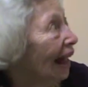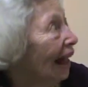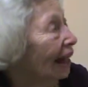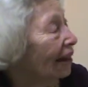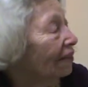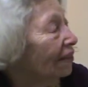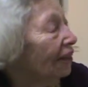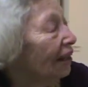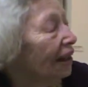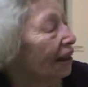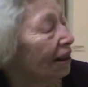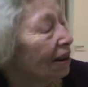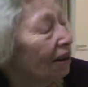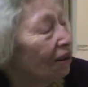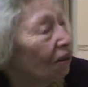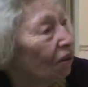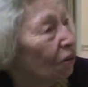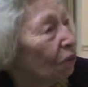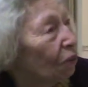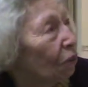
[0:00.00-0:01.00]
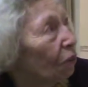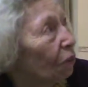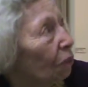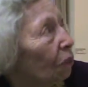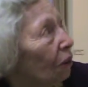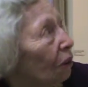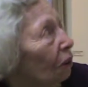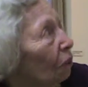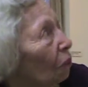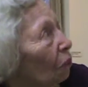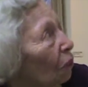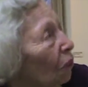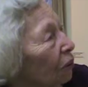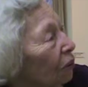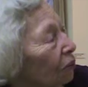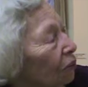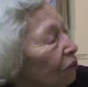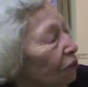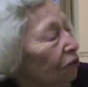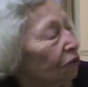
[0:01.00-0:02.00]
And then I thought, well,
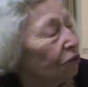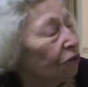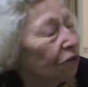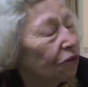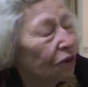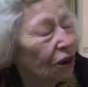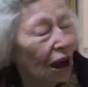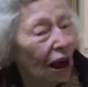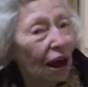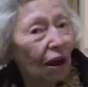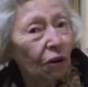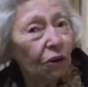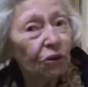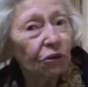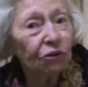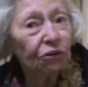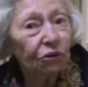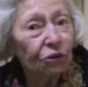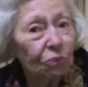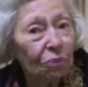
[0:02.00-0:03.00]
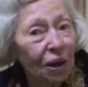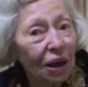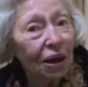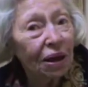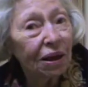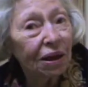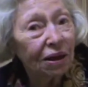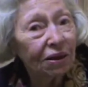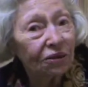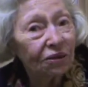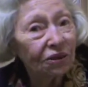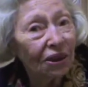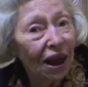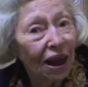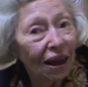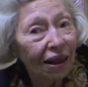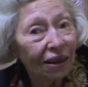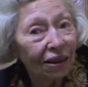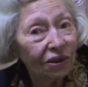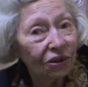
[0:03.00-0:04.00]
how could you make a
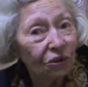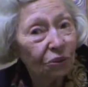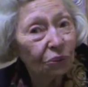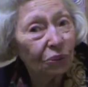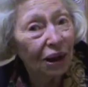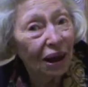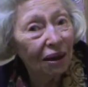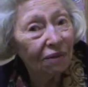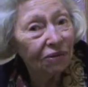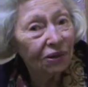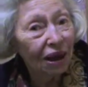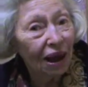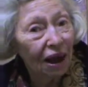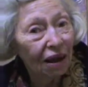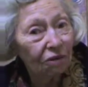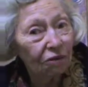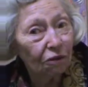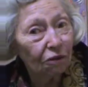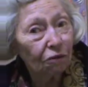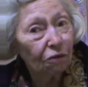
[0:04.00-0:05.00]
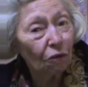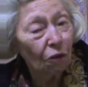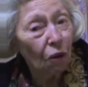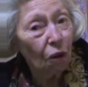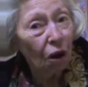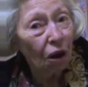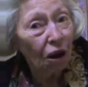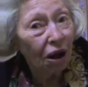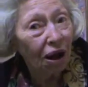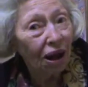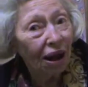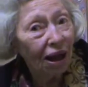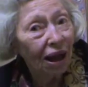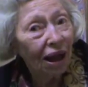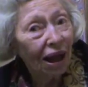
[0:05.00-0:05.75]
salad? You would have to have a fork.